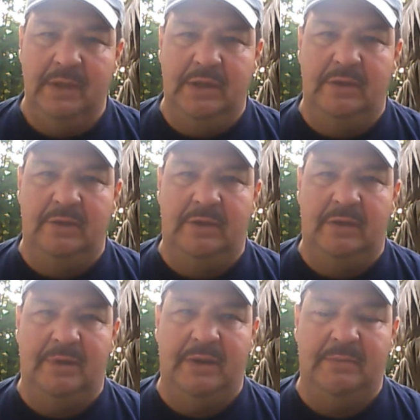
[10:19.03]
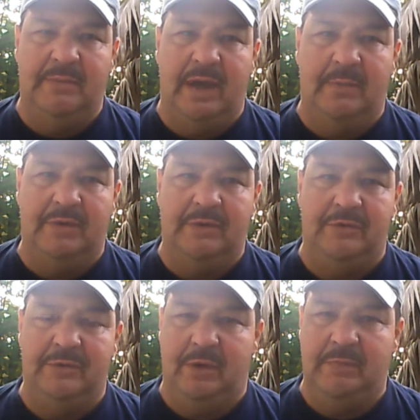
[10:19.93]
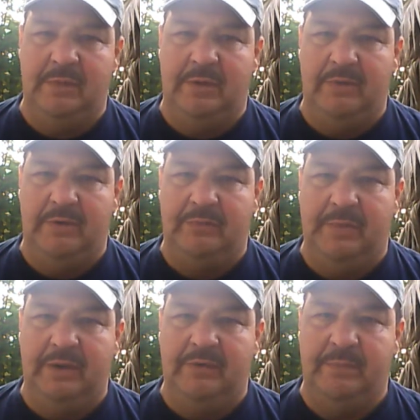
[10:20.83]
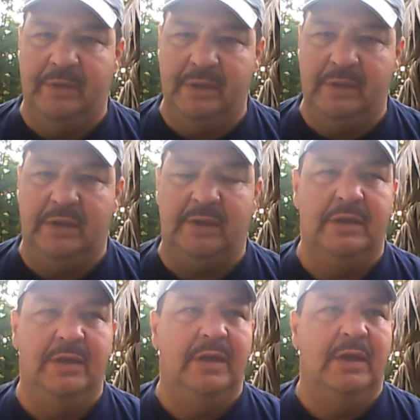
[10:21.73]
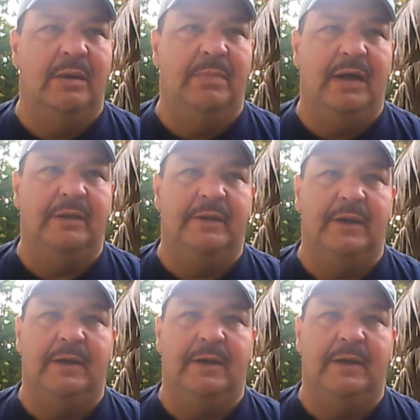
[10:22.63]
You don't know about how much you've taught me about responsibility, about